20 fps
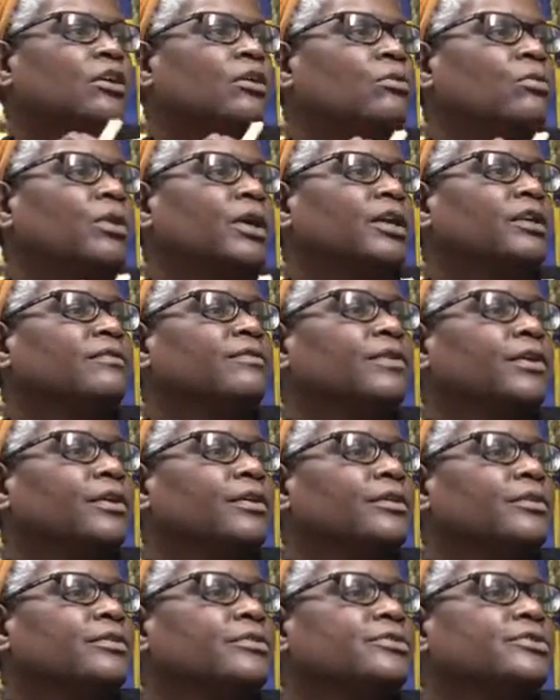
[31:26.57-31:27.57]
on one of
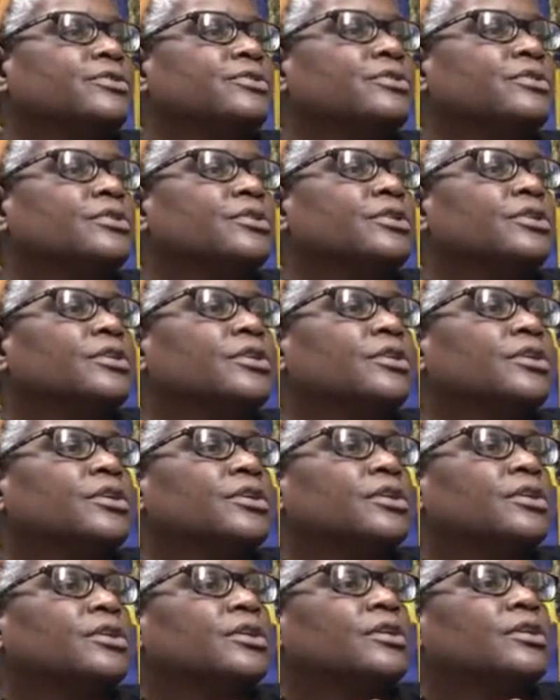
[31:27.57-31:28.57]
hers,
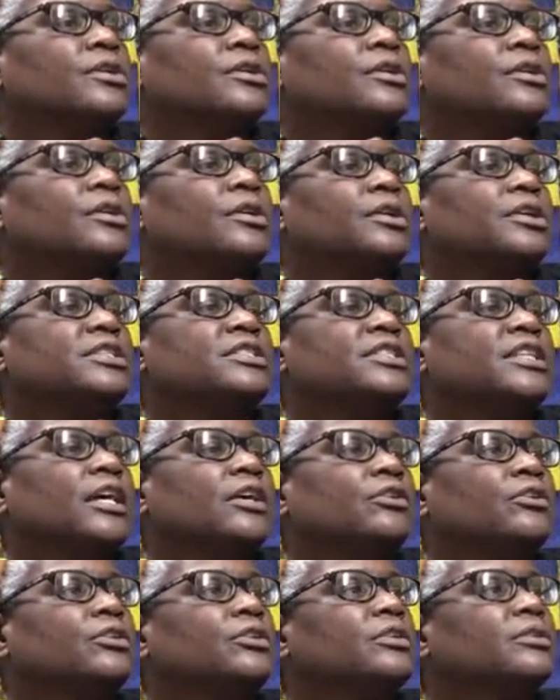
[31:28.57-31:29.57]
it's
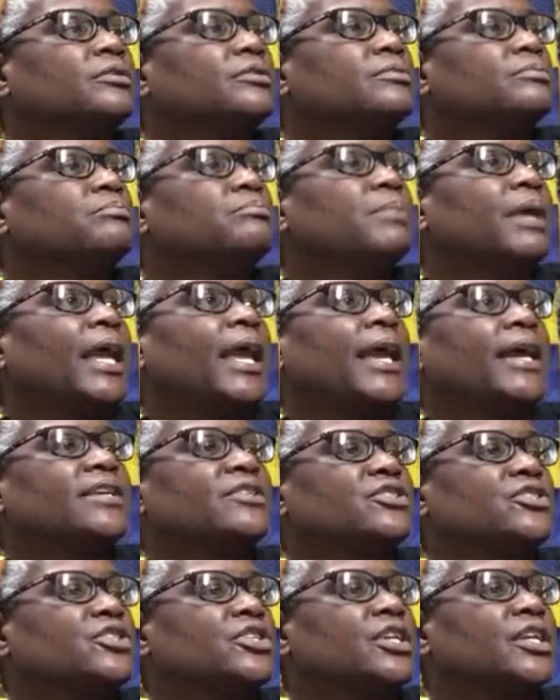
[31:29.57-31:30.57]
not on the
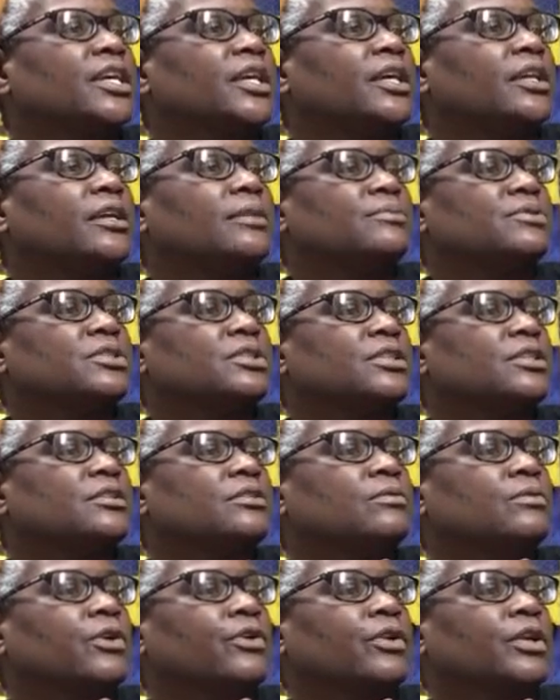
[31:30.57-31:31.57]
mash yet. I'm
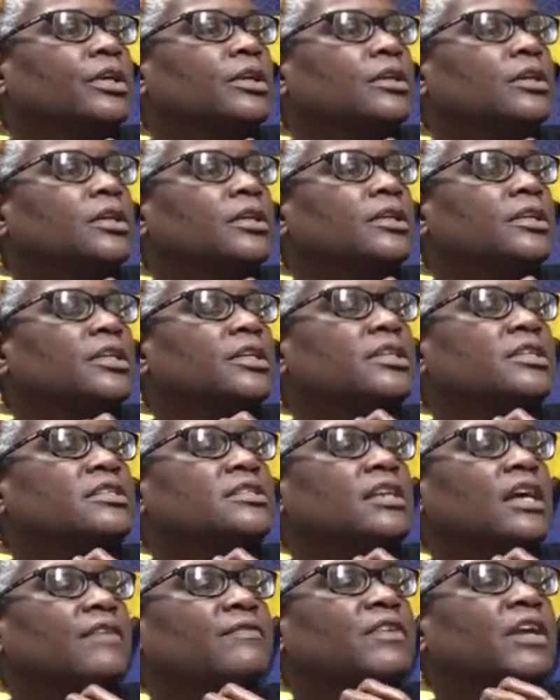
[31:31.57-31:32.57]
still working on
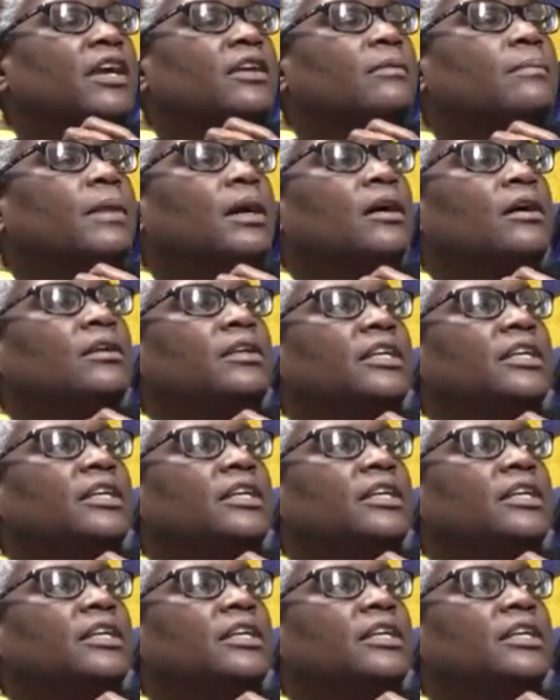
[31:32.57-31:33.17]
these. I've got them all